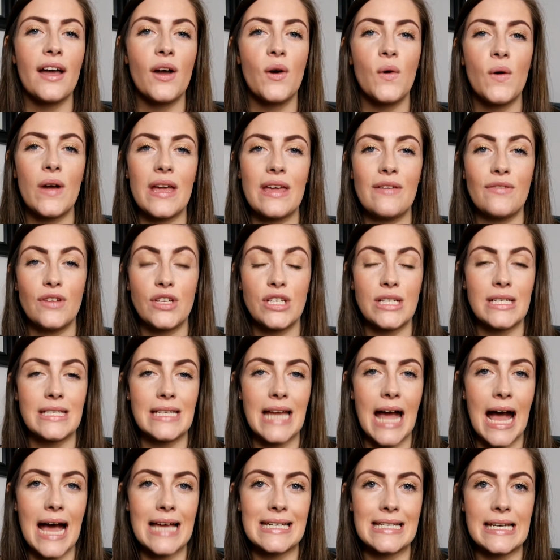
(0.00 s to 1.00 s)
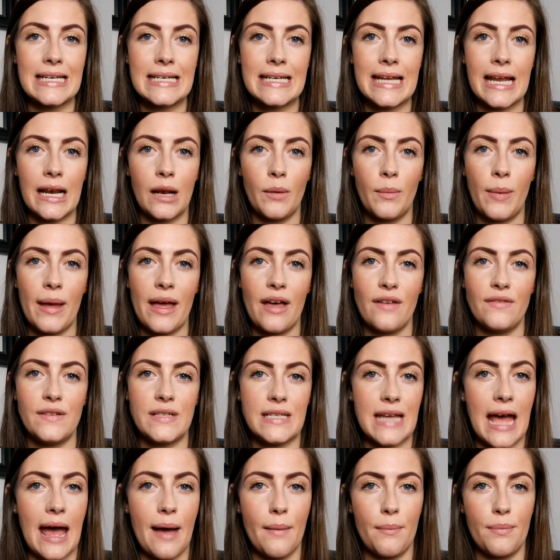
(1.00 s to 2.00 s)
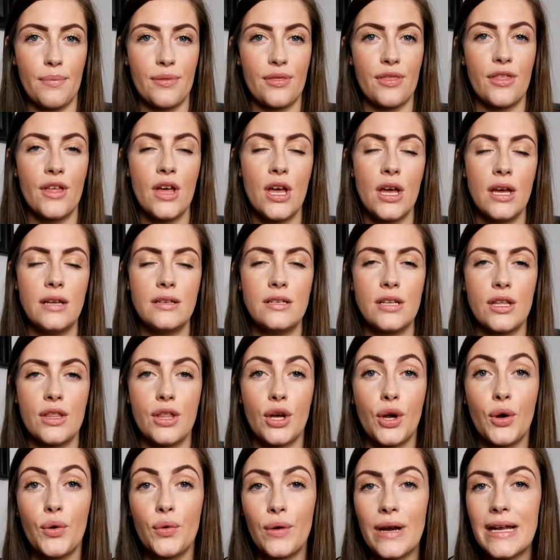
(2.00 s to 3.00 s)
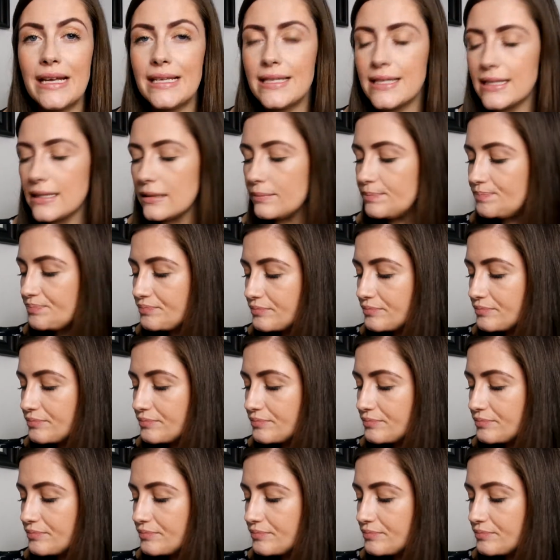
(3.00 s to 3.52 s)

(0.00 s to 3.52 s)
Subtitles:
or even just to add a little bit of depth to the crease.